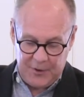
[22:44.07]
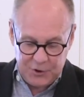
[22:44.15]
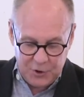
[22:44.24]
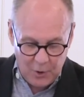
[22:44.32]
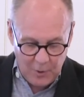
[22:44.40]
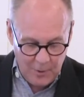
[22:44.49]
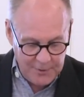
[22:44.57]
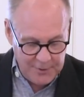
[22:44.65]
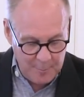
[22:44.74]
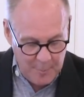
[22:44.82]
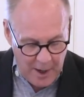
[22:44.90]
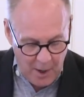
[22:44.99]
The
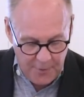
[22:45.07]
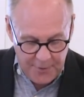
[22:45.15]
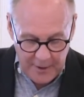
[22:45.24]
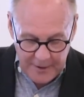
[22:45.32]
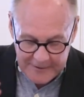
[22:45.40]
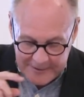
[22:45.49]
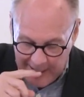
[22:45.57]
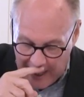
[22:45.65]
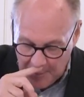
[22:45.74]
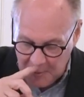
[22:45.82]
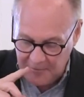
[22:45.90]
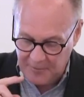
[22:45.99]
turtle's mouth is
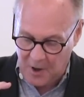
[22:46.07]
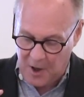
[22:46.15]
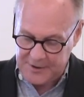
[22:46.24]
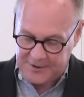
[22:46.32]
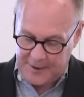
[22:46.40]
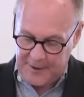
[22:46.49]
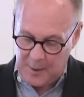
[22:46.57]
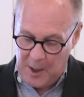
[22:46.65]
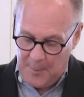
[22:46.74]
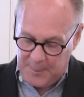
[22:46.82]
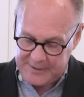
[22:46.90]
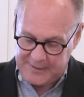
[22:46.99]
camouflaged and
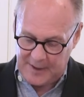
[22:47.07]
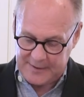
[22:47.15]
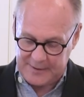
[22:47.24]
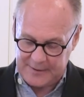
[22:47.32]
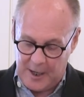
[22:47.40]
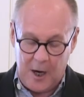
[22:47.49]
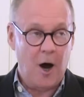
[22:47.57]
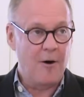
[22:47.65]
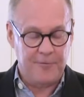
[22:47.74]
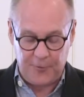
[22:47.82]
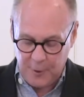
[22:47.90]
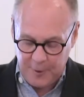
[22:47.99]
it possesses
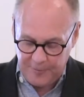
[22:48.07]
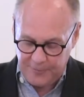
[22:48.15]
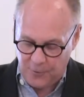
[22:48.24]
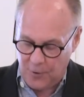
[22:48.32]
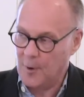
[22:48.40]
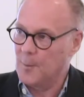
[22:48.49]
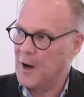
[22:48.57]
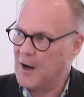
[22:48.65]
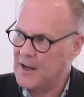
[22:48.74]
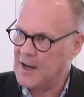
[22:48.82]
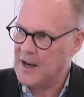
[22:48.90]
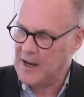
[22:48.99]
a vermiform,
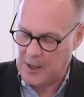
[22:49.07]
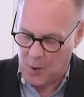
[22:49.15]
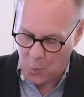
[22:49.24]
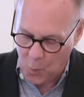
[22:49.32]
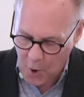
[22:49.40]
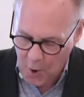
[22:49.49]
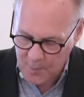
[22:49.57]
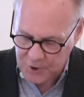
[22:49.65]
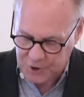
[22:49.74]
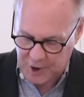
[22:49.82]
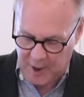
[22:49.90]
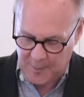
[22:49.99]
i.e.
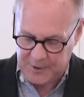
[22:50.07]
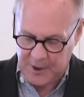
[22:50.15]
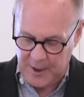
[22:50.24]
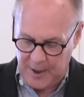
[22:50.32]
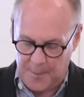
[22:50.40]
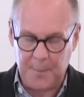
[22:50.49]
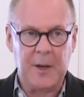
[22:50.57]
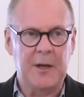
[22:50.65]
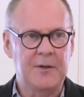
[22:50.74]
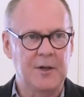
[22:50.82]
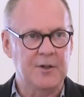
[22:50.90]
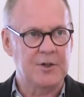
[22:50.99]
worm-shaped
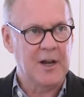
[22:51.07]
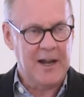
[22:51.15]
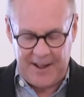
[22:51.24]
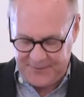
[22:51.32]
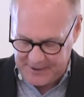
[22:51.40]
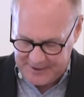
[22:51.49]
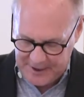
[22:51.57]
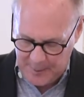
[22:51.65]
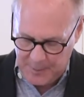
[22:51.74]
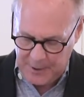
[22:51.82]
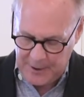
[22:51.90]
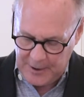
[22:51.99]
appendage at the
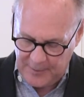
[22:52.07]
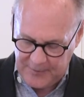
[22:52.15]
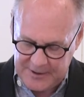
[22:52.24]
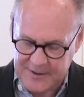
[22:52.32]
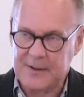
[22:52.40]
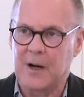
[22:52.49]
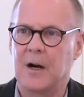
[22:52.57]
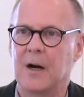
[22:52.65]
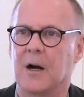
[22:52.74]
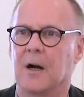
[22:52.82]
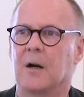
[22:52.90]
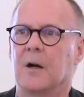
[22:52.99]
tip of its
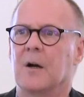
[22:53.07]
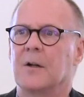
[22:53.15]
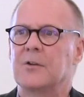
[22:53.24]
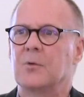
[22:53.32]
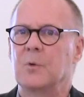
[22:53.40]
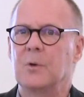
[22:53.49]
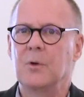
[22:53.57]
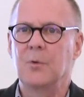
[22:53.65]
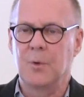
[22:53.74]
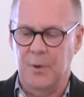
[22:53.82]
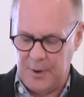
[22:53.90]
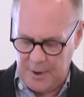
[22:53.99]
tongue to
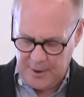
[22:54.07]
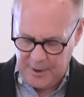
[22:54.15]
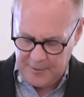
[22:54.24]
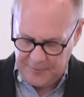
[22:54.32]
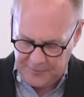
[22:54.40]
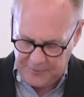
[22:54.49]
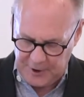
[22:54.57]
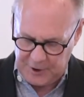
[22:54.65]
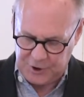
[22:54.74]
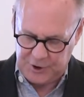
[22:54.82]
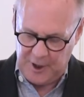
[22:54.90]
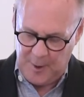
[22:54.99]
lure
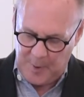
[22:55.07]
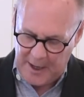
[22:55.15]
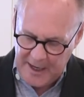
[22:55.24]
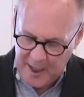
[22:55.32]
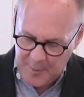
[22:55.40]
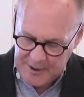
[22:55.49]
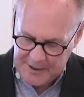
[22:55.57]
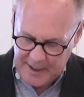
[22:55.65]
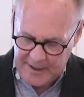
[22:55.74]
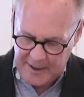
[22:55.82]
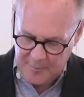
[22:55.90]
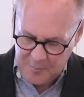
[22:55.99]
fish by
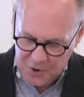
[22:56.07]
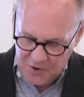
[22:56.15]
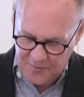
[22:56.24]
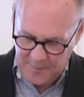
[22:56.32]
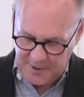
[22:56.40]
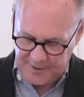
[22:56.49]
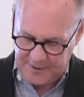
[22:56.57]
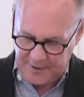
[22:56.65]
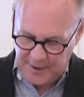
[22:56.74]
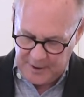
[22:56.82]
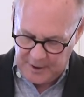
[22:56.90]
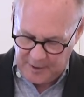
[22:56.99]
imitating movements
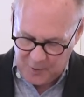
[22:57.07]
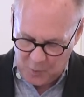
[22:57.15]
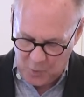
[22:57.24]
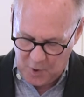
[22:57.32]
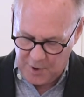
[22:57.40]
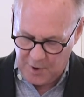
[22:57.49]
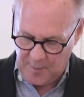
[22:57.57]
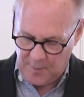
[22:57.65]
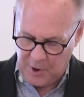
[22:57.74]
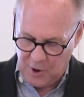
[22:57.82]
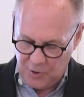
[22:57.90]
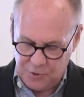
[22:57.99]
of a
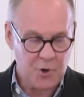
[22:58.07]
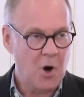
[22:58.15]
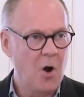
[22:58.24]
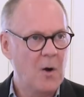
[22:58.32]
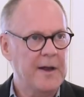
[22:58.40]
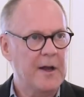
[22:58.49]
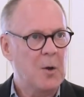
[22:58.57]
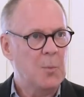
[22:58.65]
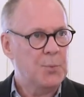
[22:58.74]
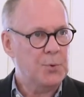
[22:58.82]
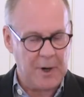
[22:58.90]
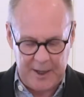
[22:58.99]
worm drawing
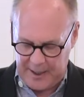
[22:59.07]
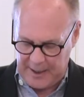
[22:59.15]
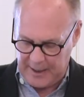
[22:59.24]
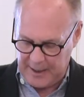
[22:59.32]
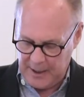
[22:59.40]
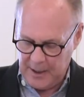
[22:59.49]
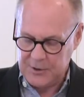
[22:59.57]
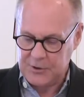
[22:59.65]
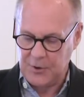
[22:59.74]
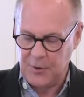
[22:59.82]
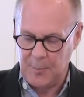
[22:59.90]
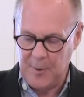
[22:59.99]
prey
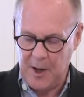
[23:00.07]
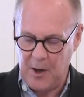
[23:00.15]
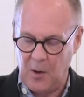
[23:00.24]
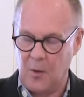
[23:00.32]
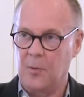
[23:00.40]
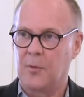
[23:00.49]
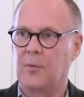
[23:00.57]
to the mouth.